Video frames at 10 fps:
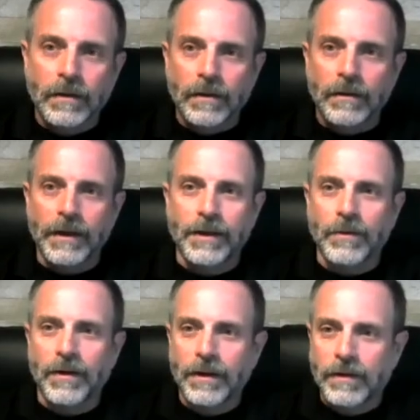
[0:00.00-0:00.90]
Thank
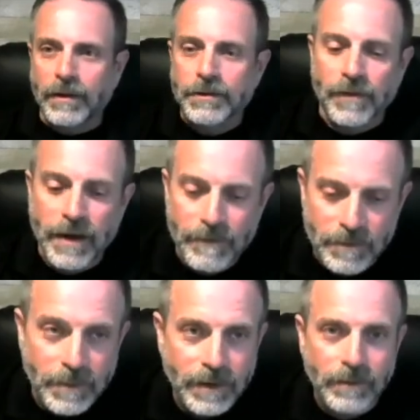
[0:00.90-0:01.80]
you, Eric. Thanks for
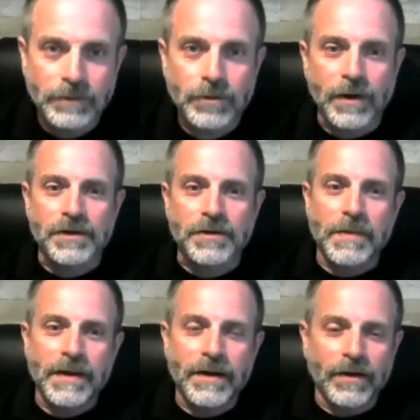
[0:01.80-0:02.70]
having me. It's great to
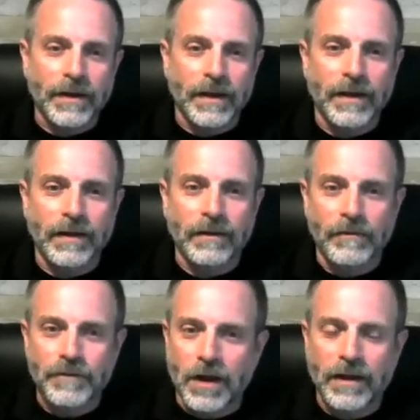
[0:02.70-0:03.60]
be here again. I
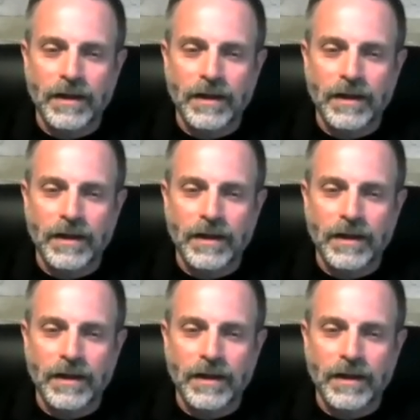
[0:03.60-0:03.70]
love talking